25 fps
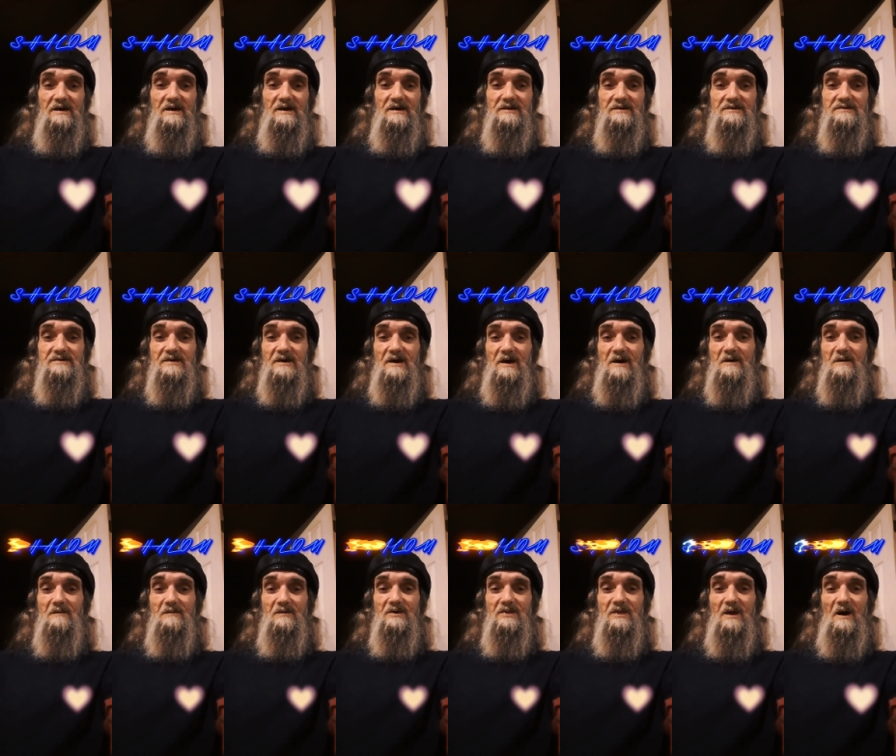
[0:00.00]
He's
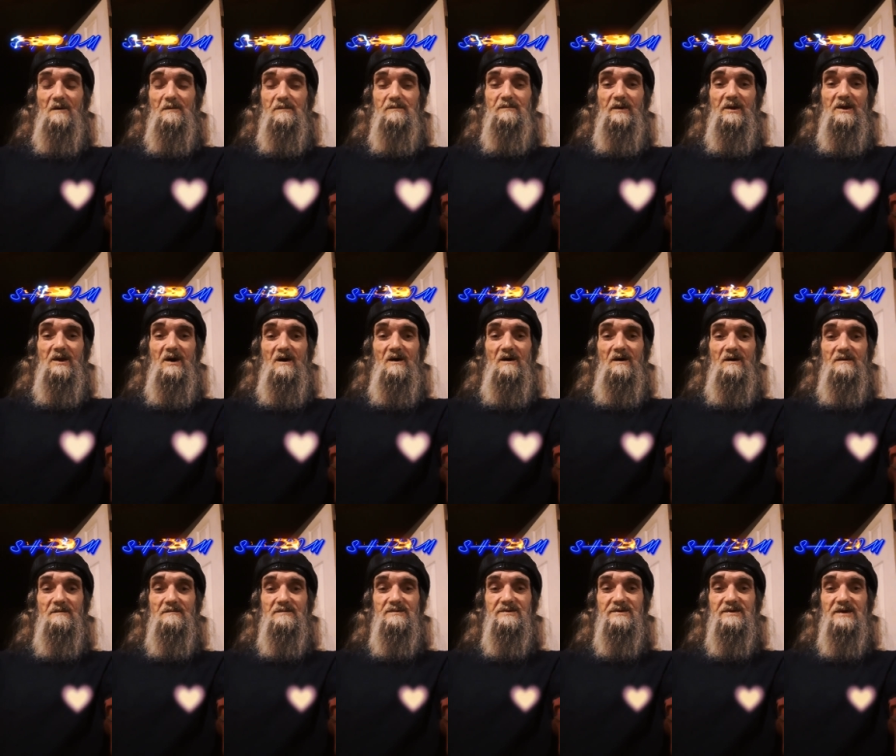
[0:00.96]
there with open
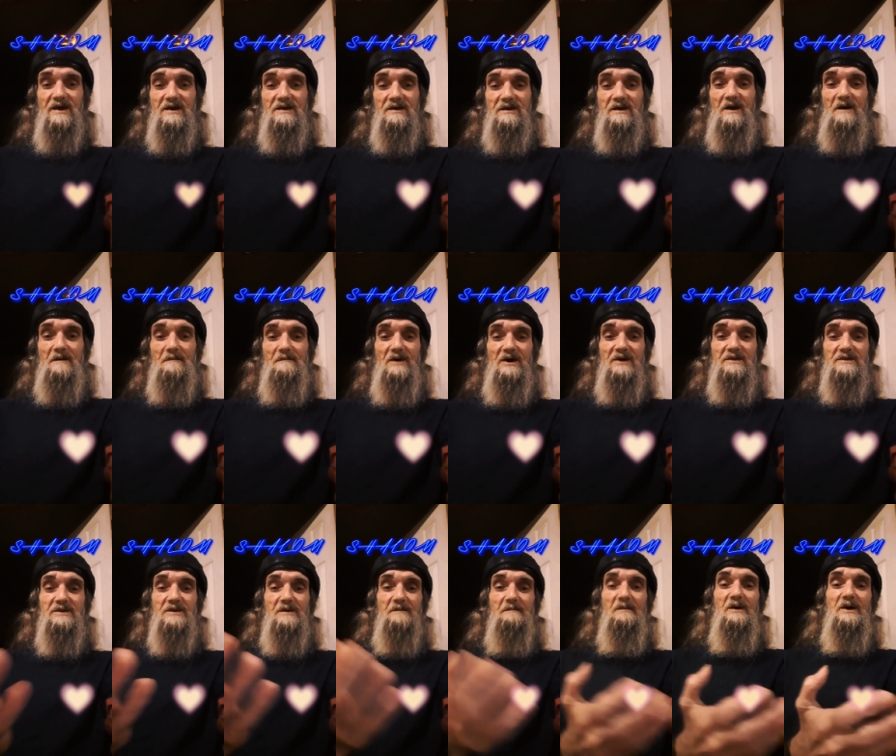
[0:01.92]
arms saying, Come
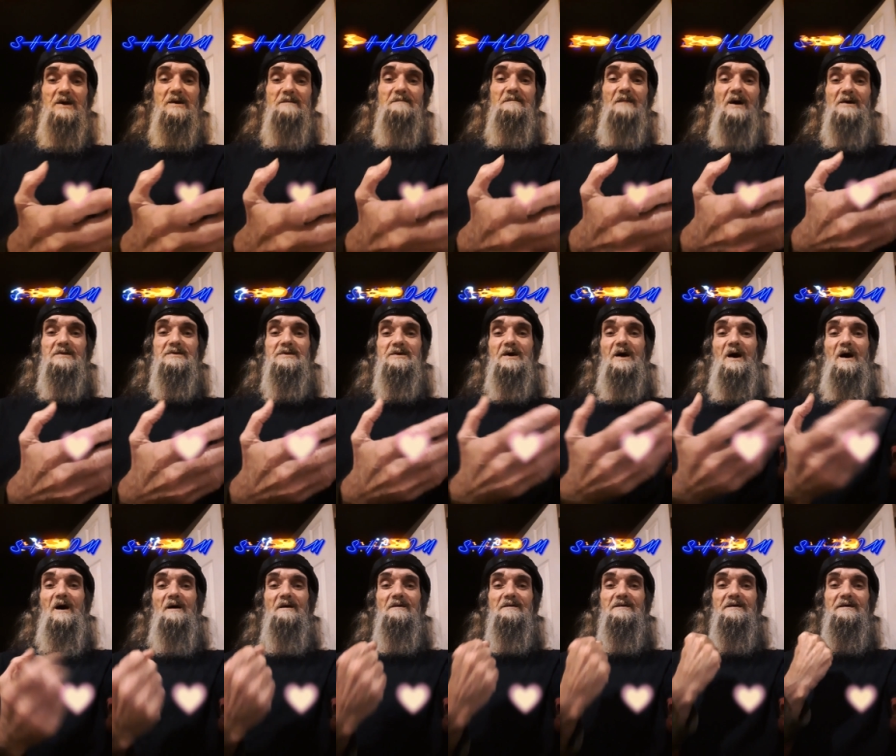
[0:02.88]
unto me, my
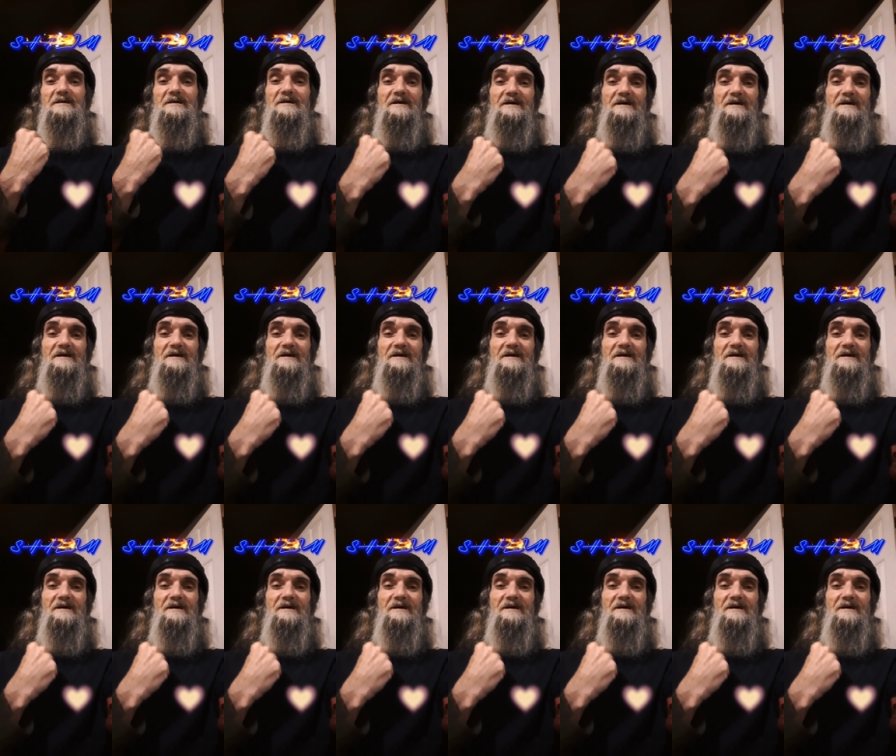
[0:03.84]
child,